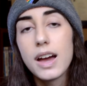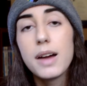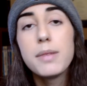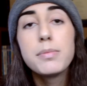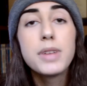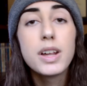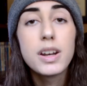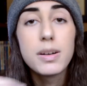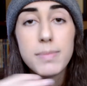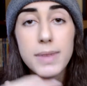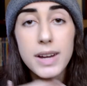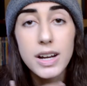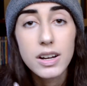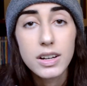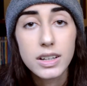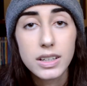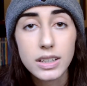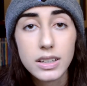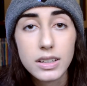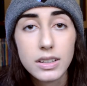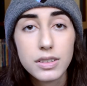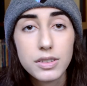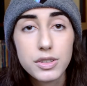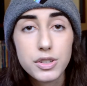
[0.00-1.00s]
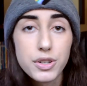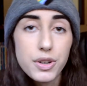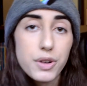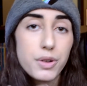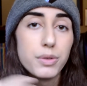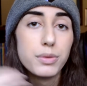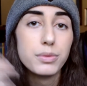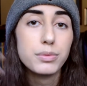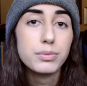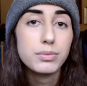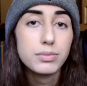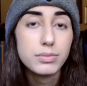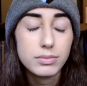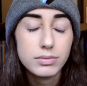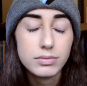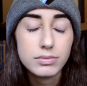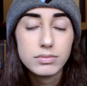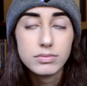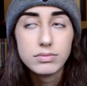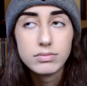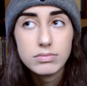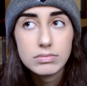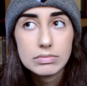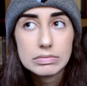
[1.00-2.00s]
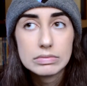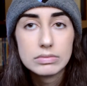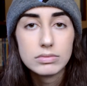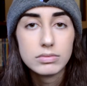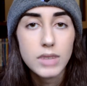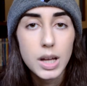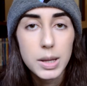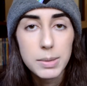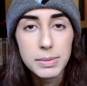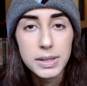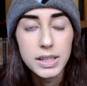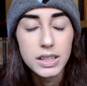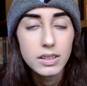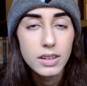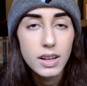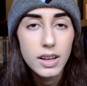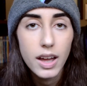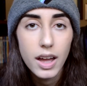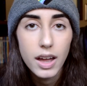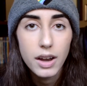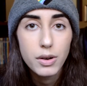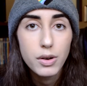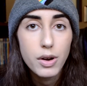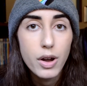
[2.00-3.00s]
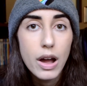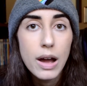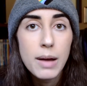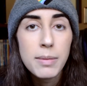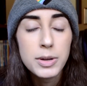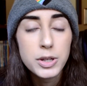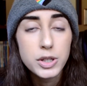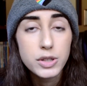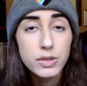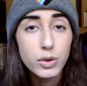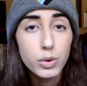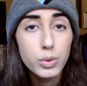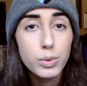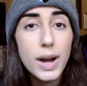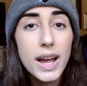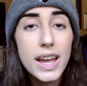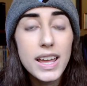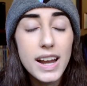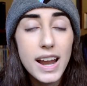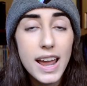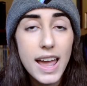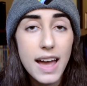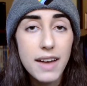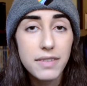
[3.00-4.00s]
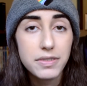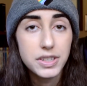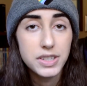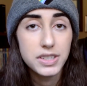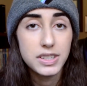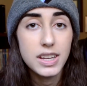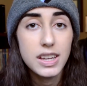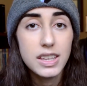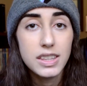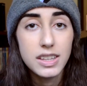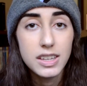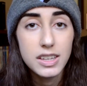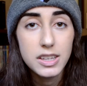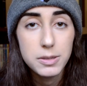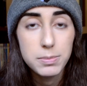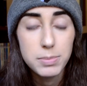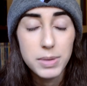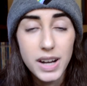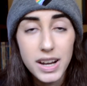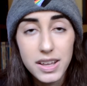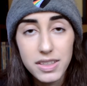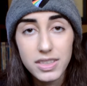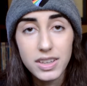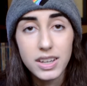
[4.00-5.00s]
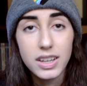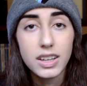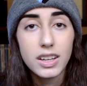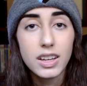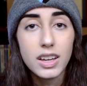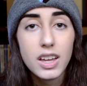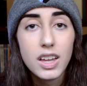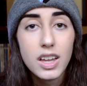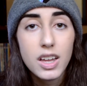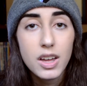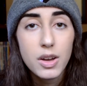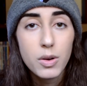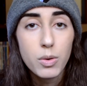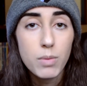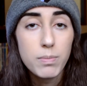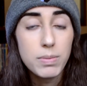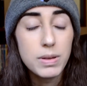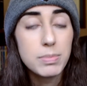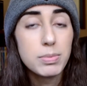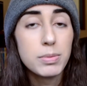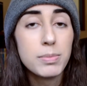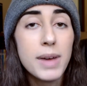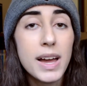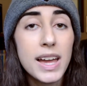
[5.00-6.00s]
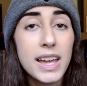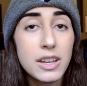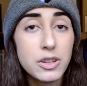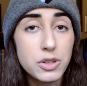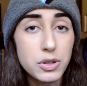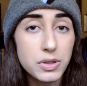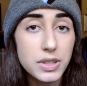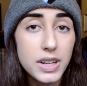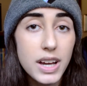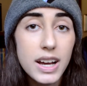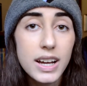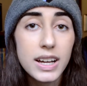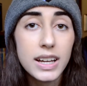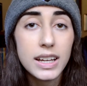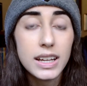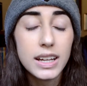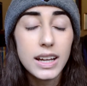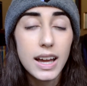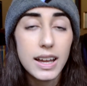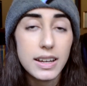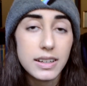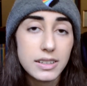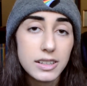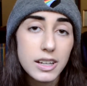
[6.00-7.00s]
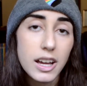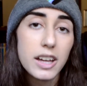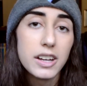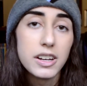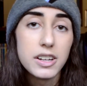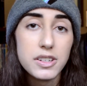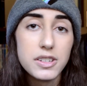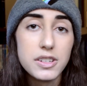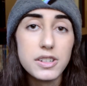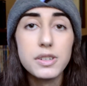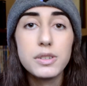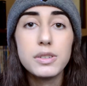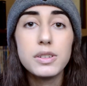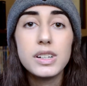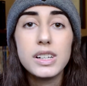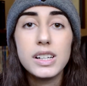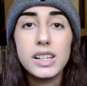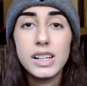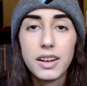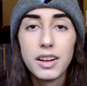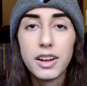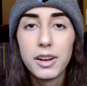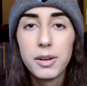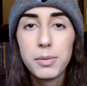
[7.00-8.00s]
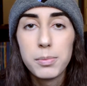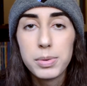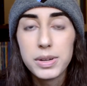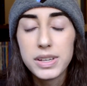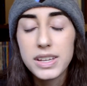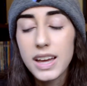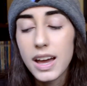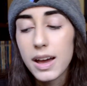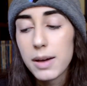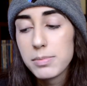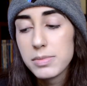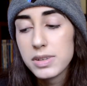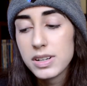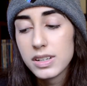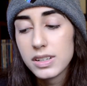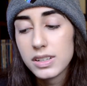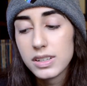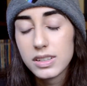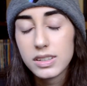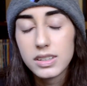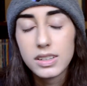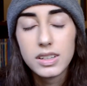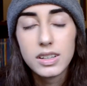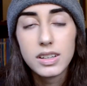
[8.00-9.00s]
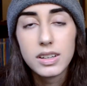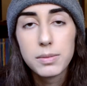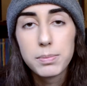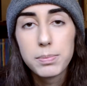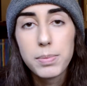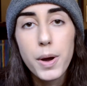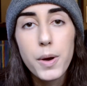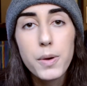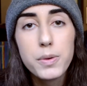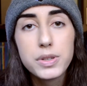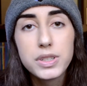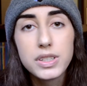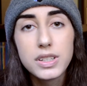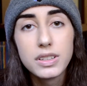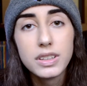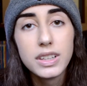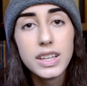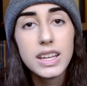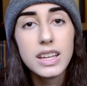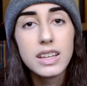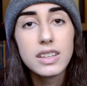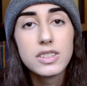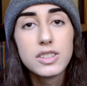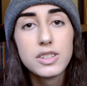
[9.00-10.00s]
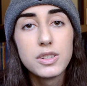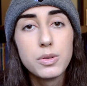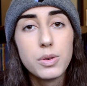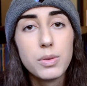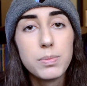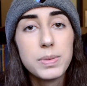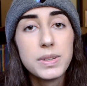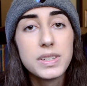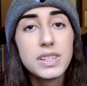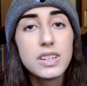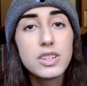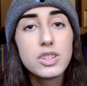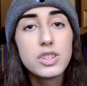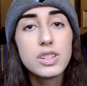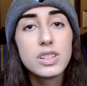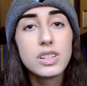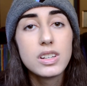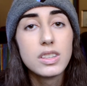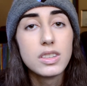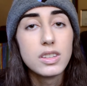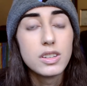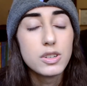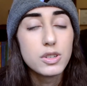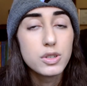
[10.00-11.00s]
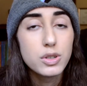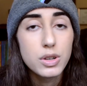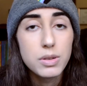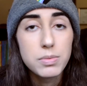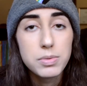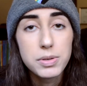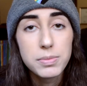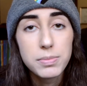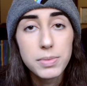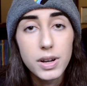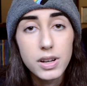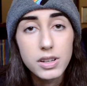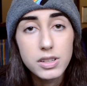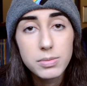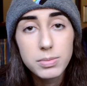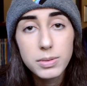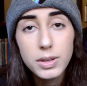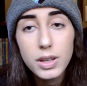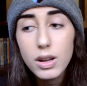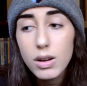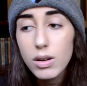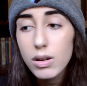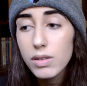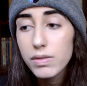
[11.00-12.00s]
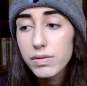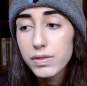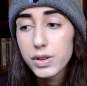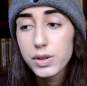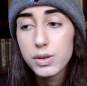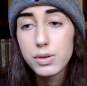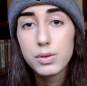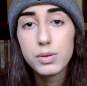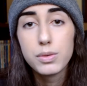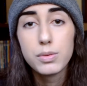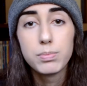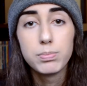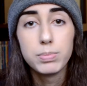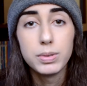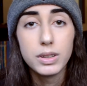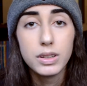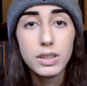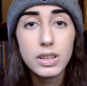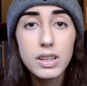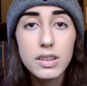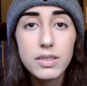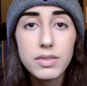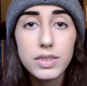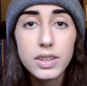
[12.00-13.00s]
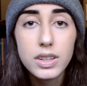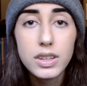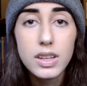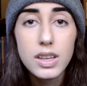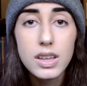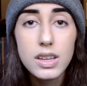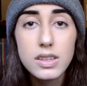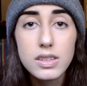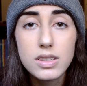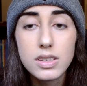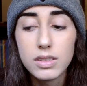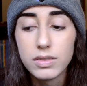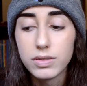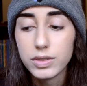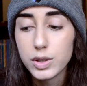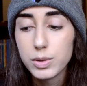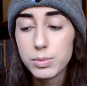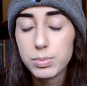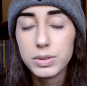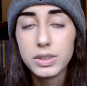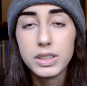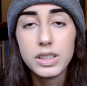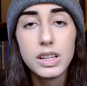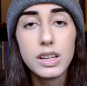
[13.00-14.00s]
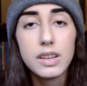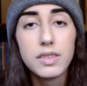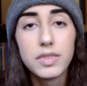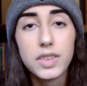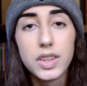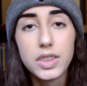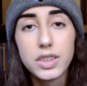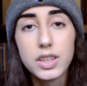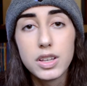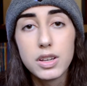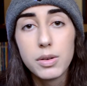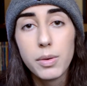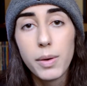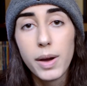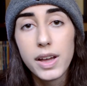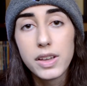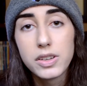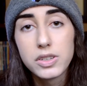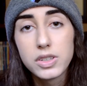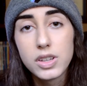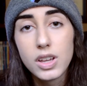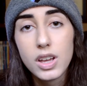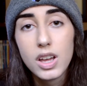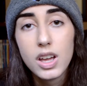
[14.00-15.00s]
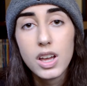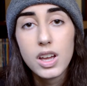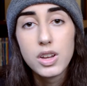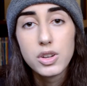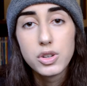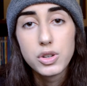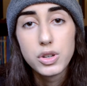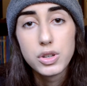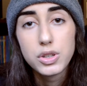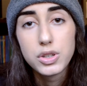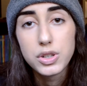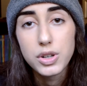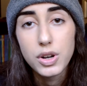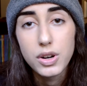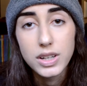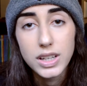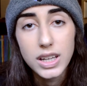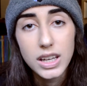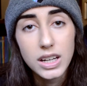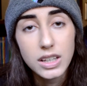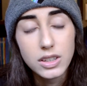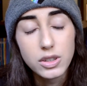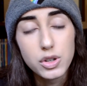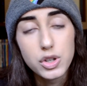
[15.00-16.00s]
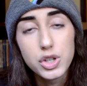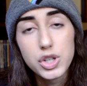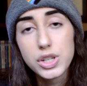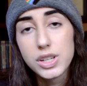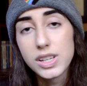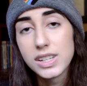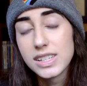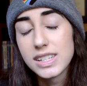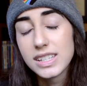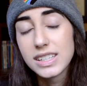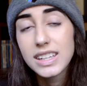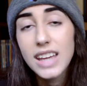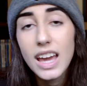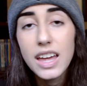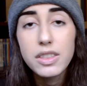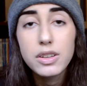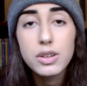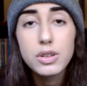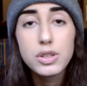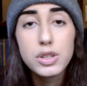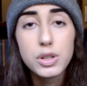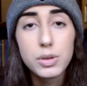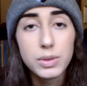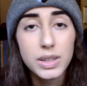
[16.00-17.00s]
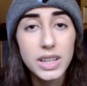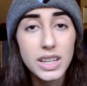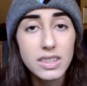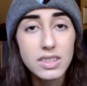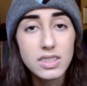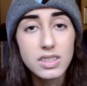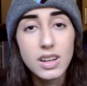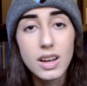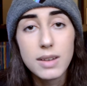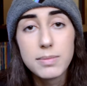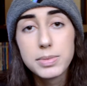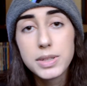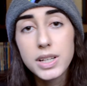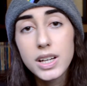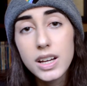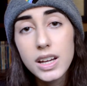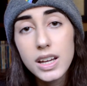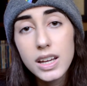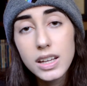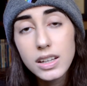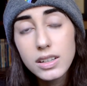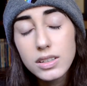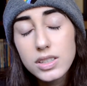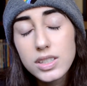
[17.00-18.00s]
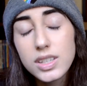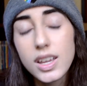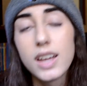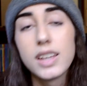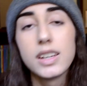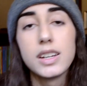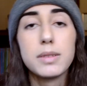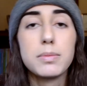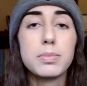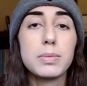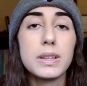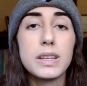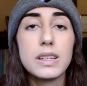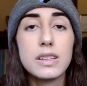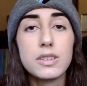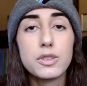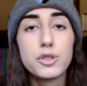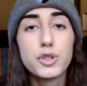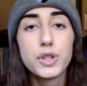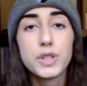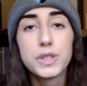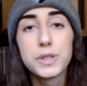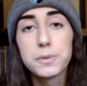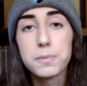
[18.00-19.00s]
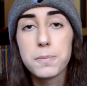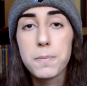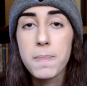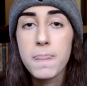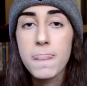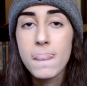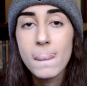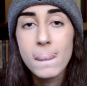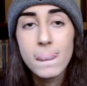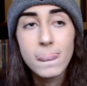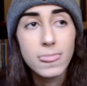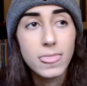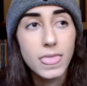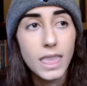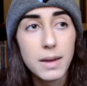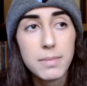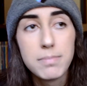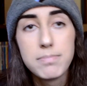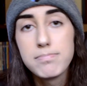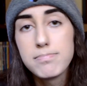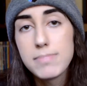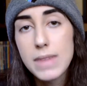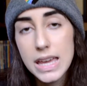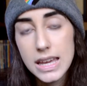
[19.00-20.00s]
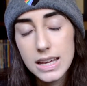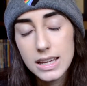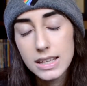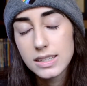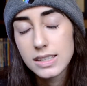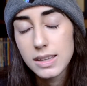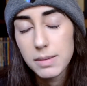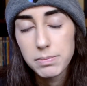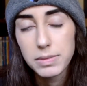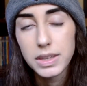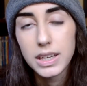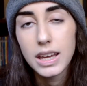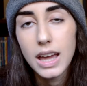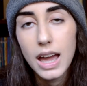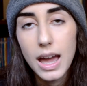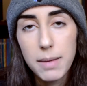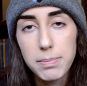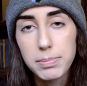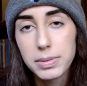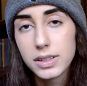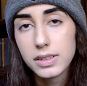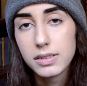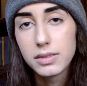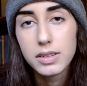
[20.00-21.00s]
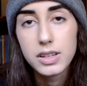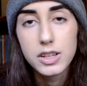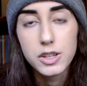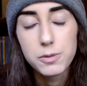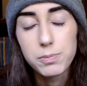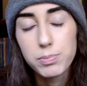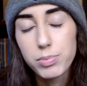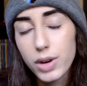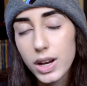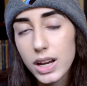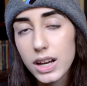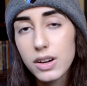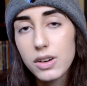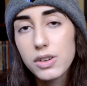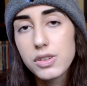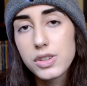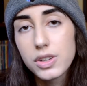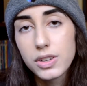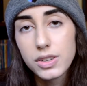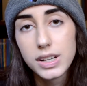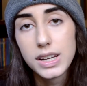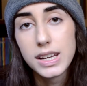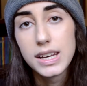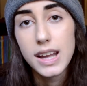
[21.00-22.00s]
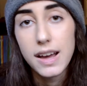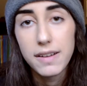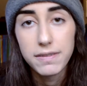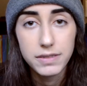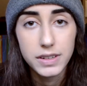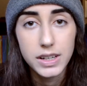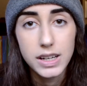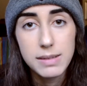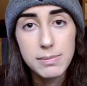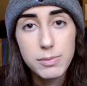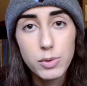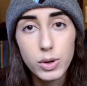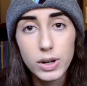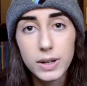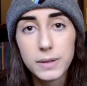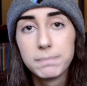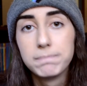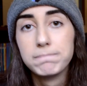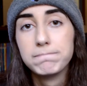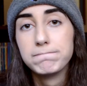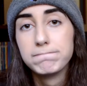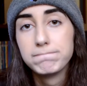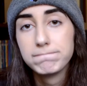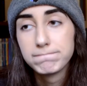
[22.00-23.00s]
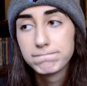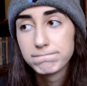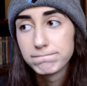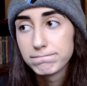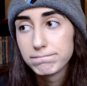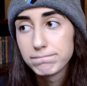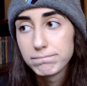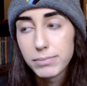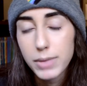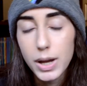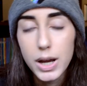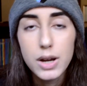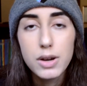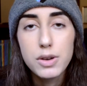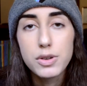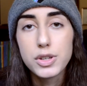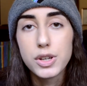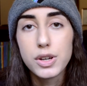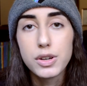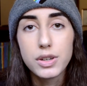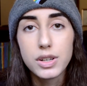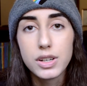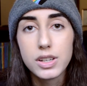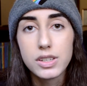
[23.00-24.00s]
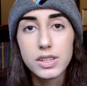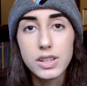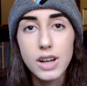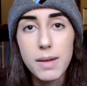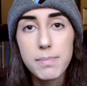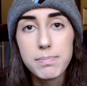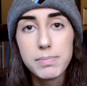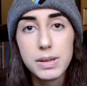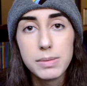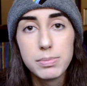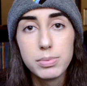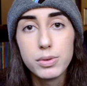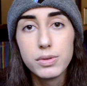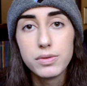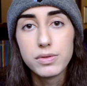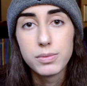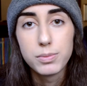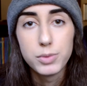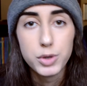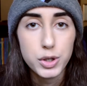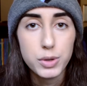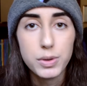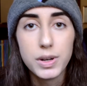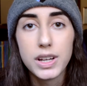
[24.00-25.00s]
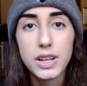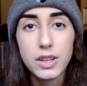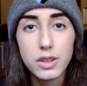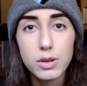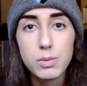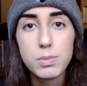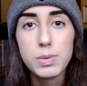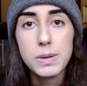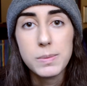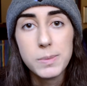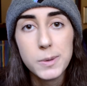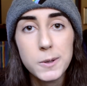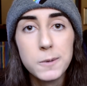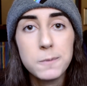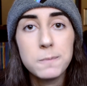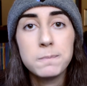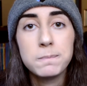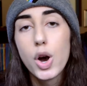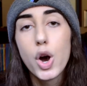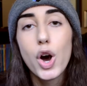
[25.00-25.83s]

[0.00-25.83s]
I'm not American, so I mean, I don't know how much of a right I have to say this, but I think when people my age are dying, I kind of do. Um, but yeah, I'm gonna uh, post a link to a petition in the description box below if you believe in this, if you believe that the US should start getting their together so kids stop dying, sign it please. Just make something happen because prayers aren't enough anymore. Prayers aren't gonna stop people from shooting other people.